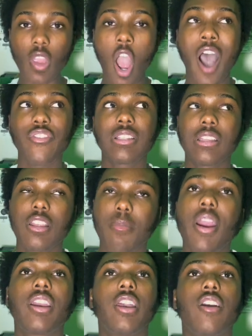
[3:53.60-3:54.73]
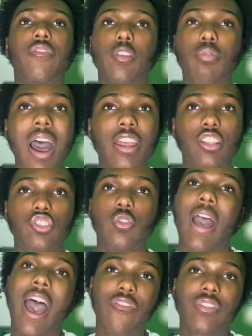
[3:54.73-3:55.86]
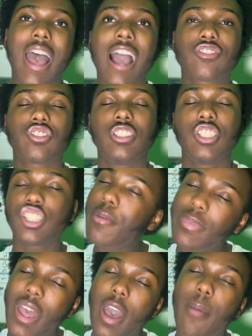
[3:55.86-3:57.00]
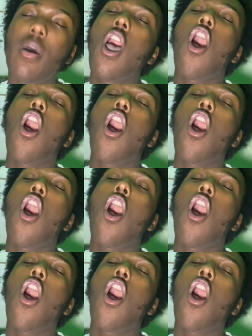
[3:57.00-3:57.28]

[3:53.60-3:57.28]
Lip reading: obviously the marketing of the product. You don't have to actually ship them